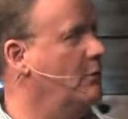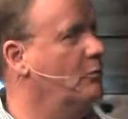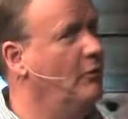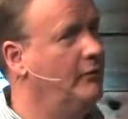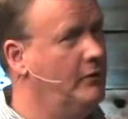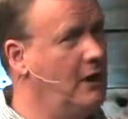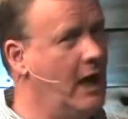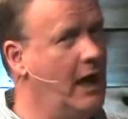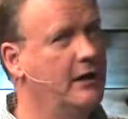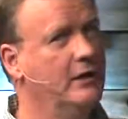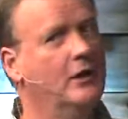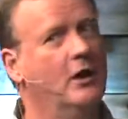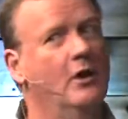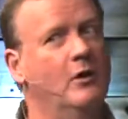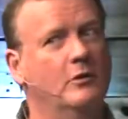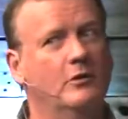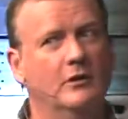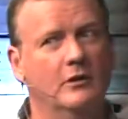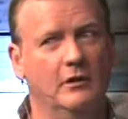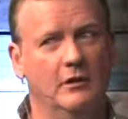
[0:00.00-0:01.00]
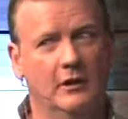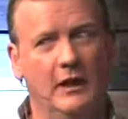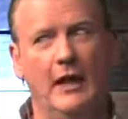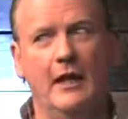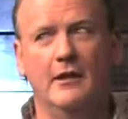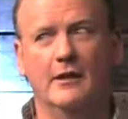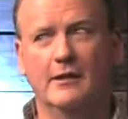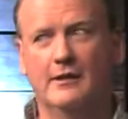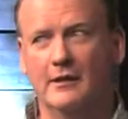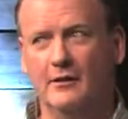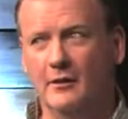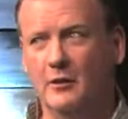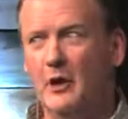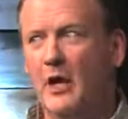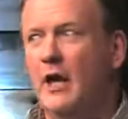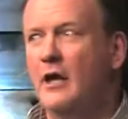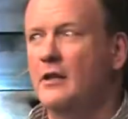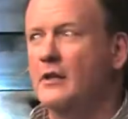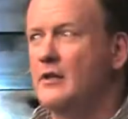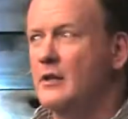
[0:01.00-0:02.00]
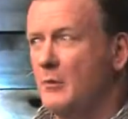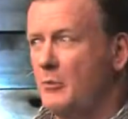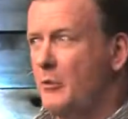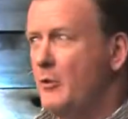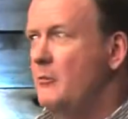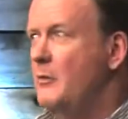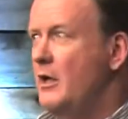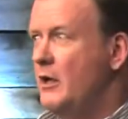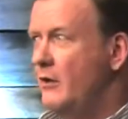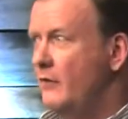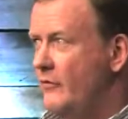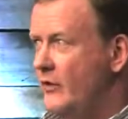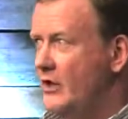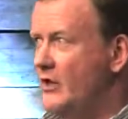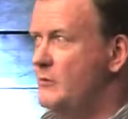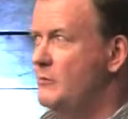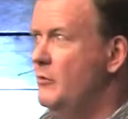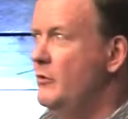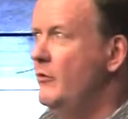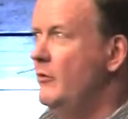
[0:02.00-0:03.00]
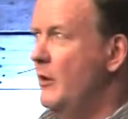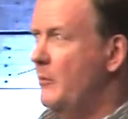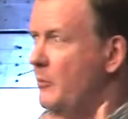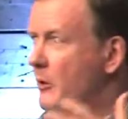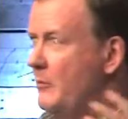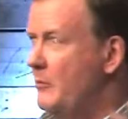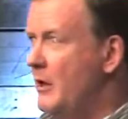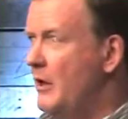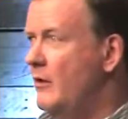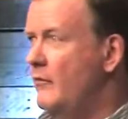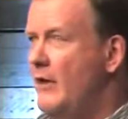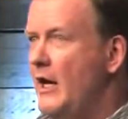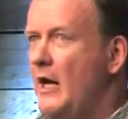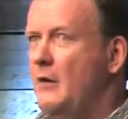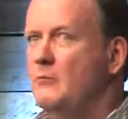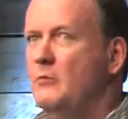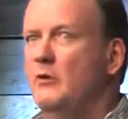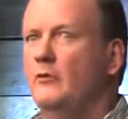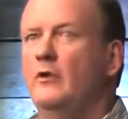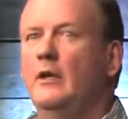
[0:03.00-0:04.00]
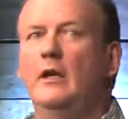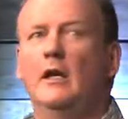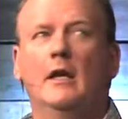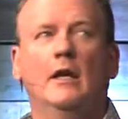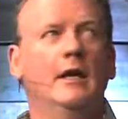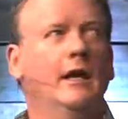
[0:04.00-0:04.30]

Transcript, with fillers: We've got to go to the latest and greatest, the premiere of this movie, the premiere of that movie,